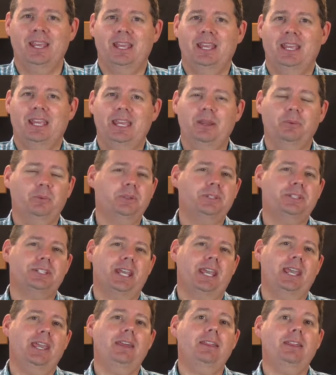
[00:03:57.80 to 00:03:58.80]
It was
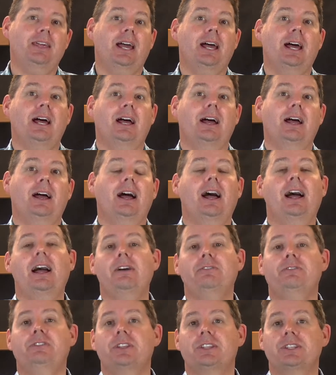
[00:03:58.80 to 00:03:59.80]
either
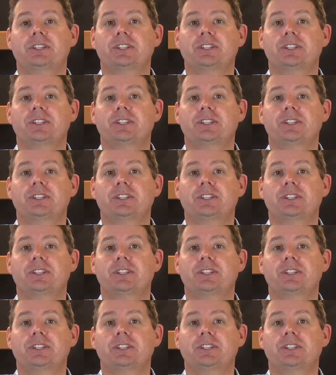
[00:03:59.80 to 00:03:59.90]
after the